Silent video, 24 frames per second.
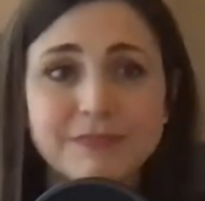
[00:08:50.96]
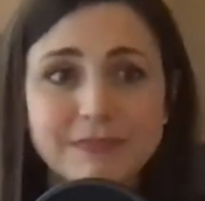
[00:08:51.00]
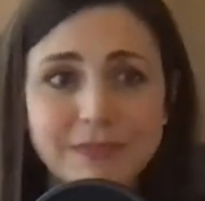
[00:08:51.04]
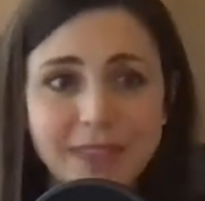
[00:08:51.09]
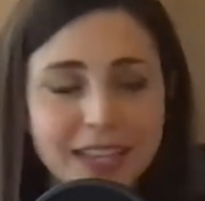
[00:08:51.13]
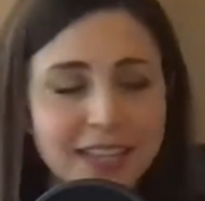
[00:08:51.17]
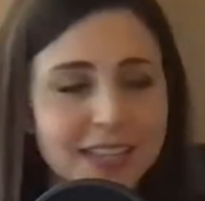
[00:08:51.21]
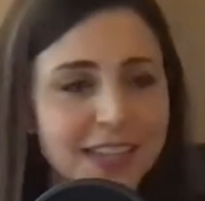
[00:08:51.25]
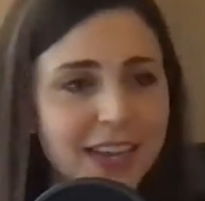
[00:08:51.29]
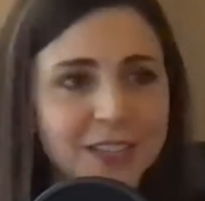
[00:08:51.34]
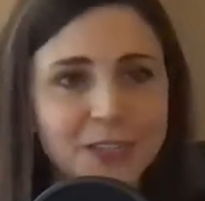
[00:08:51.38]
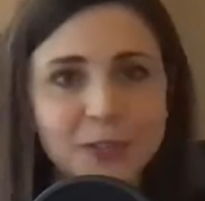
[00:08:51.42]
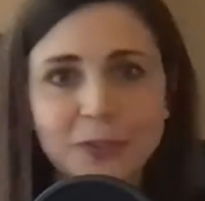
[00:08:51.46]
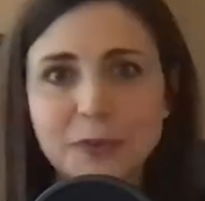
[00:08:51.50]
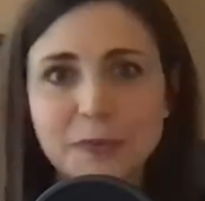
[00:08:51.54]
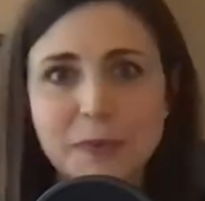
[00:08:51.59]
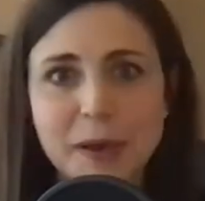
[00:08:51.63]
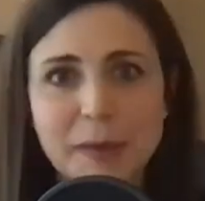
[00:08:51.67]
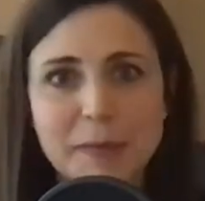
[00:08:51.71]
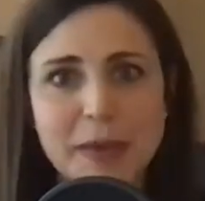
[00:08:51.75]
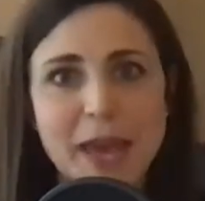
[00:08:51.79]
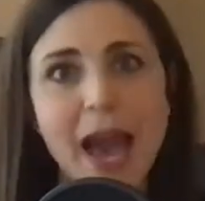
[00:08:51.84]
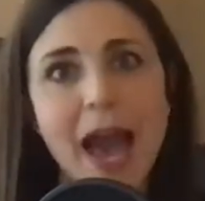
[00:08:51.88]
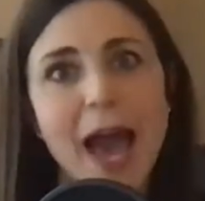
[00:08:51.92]
And I told them
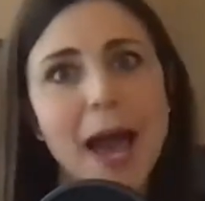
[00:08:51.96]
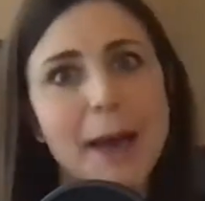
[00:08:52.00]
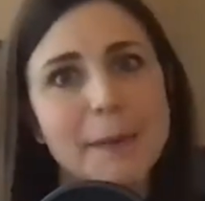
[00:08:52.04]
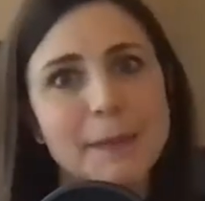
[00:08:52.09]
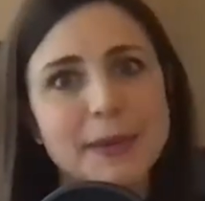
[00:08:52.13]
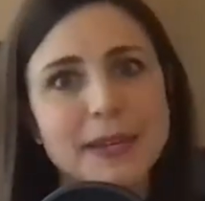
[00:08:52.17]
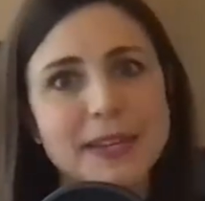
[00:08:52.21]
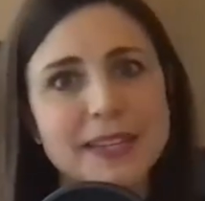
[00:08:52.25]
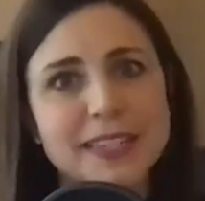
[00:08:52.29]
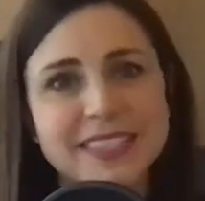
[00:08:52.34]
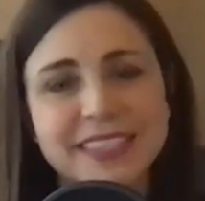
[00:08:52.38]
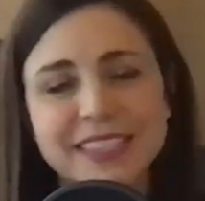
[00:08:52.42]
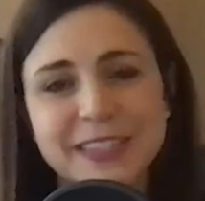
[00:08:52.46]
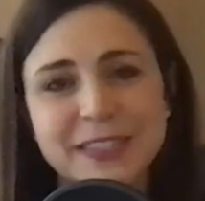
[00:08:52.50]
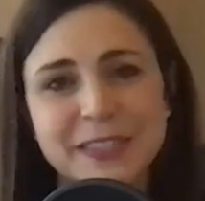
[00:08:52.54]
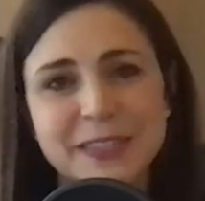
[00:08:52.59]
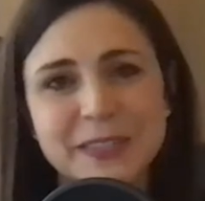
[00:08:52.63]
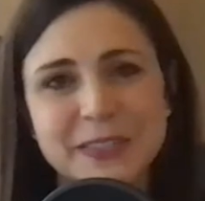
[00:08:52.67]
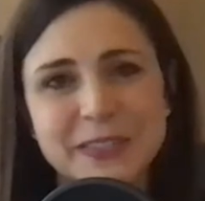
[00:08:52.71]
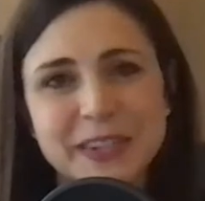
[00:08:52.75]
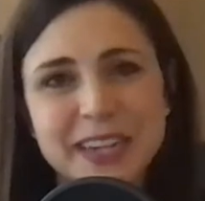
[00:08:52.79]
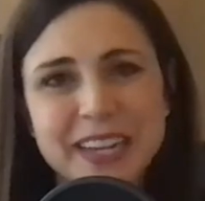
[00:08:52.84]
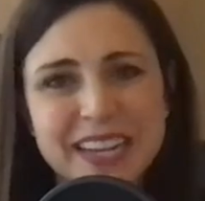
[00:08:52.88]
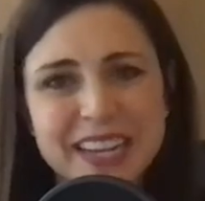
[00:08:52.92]
I'd be happy
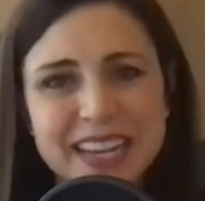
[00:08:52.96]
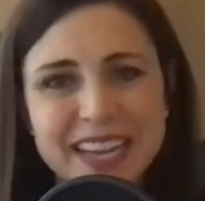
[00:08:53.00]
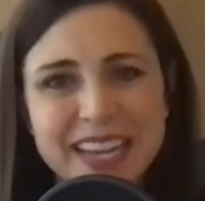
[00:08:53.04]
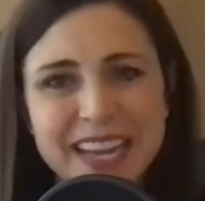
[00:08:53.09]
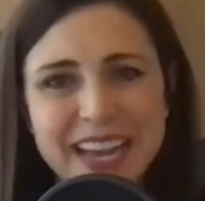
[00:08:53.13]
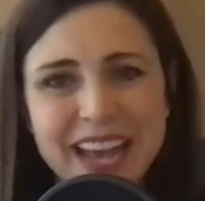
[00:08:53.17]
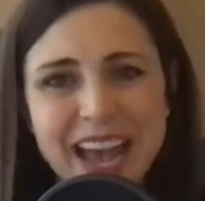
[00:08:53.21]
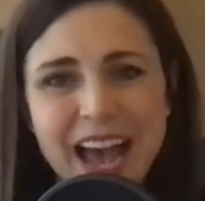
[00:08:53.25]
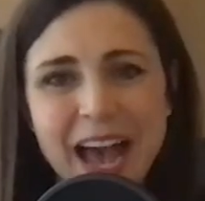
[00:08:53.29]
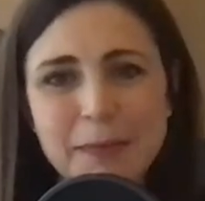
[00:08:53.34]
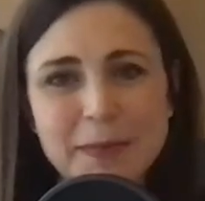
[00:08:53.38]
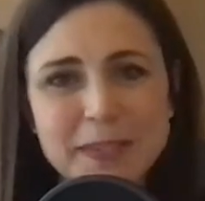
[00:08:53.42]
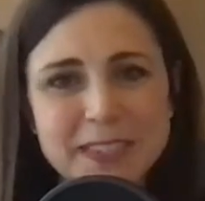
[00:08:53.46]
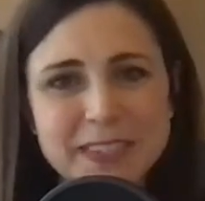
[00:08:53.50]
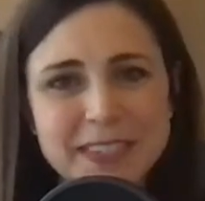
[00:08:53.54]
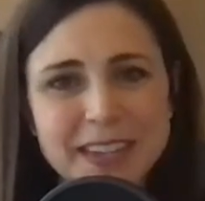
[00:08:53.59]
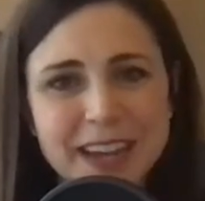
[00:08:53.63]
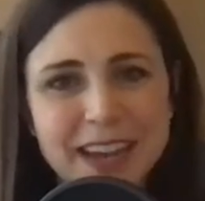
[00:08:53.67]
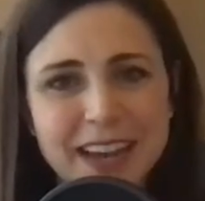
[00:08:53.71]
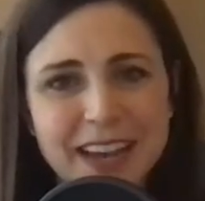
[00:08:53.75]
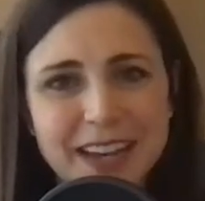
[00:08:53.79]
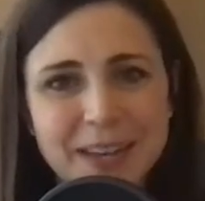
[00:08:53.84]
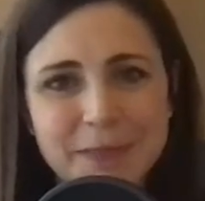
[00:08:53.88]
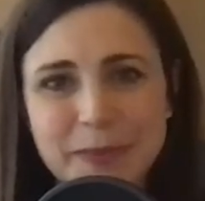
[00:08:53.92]
to, happy to
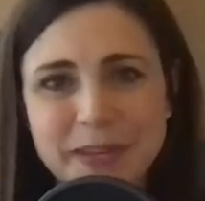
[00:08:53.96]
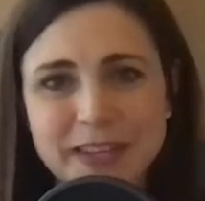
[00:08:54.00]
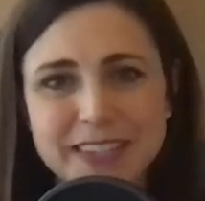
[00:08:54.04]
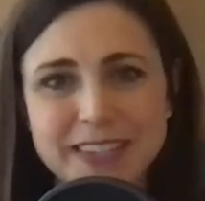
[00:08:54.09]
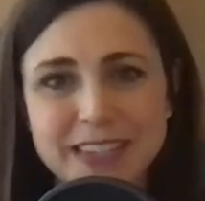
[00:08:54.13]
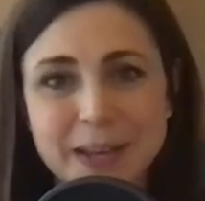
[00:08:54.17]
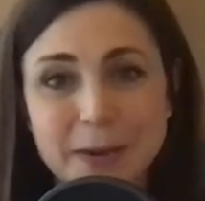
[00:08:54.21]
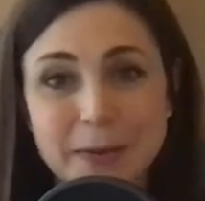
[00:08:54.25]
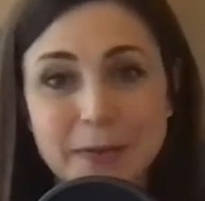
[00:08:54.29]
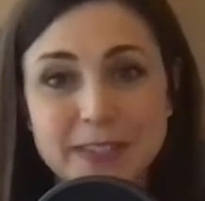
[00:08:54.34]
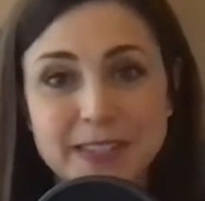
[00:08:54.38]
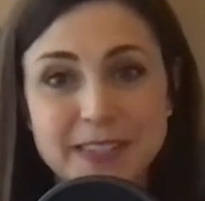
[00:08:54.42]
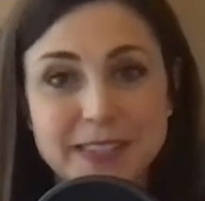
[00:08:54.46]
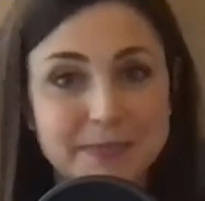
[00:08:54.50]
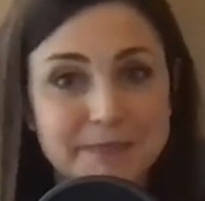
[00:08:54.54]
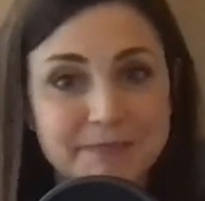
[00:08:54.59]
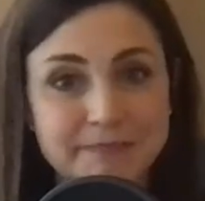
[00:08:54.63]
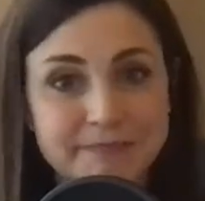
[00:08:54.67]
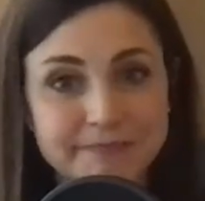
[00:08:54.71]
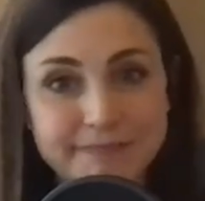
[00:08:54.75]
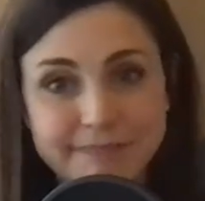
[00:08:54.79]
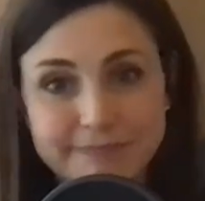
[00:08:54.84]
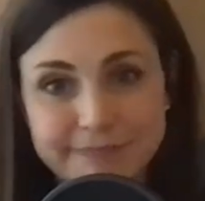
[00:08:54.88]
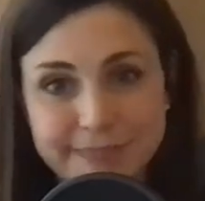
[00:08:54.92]
talk because I was
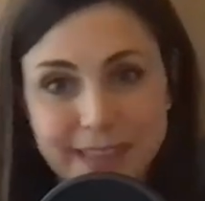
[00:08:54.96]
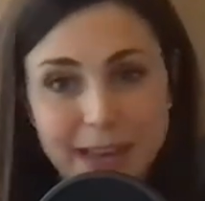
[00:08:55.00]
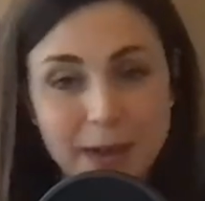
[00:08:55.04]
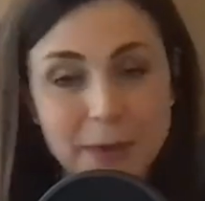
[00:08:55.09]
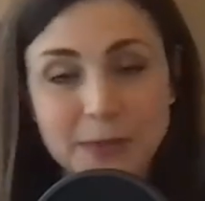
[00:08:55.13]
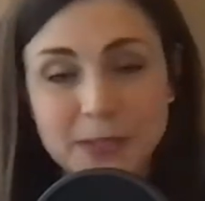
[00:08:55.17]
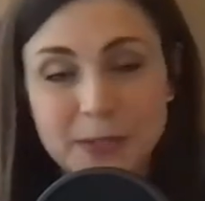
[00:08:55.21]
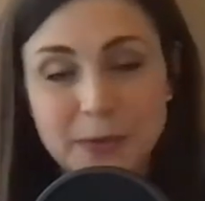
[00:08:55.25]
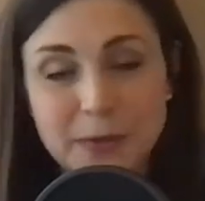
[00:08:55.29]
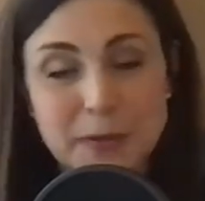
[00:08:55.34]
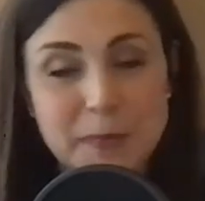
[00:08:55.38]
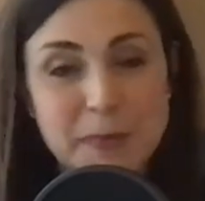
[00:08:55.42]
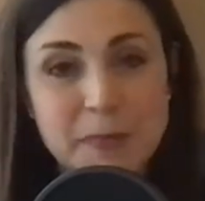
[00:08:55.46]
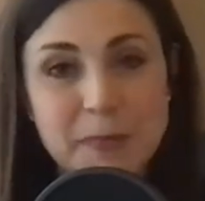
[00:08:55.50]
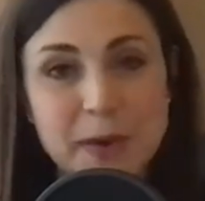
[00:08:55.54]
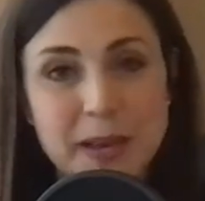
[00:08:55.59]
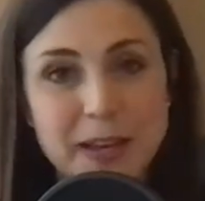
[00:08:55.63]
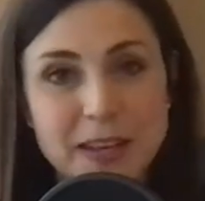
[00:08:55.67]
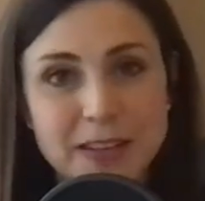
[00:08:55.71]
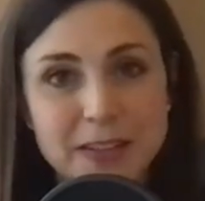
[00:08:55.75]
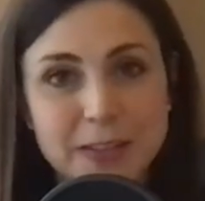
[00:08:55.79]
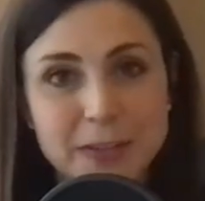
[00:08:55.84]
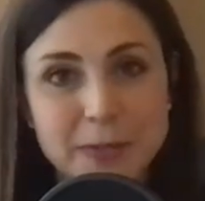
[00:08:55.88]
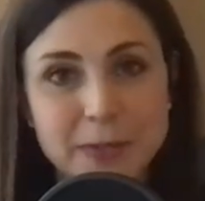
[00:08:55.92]
that was going to be my
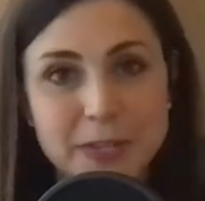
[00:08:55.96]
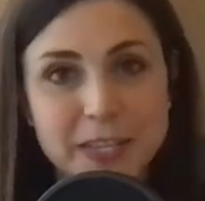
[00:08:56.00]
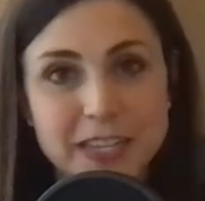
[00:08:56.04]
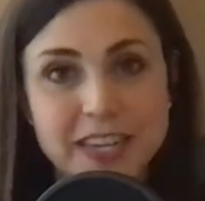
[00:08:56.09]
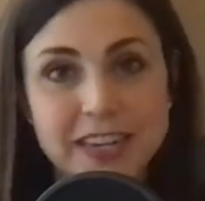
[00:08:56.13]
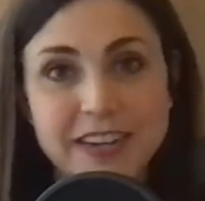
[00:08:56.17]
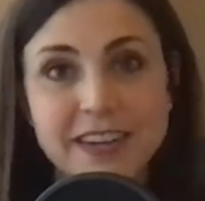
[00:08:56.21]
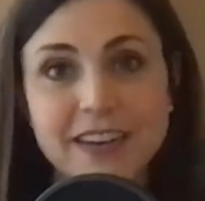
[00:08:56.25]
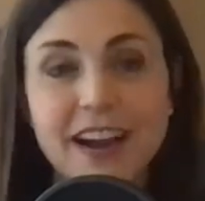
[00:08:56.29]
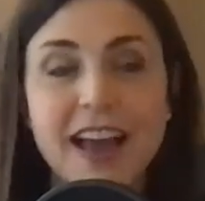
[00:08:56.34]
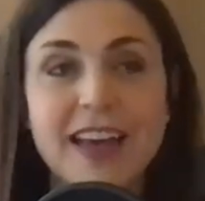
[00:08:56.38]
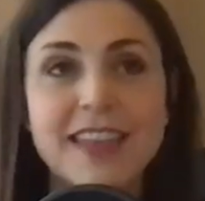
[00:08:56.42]
concluding year.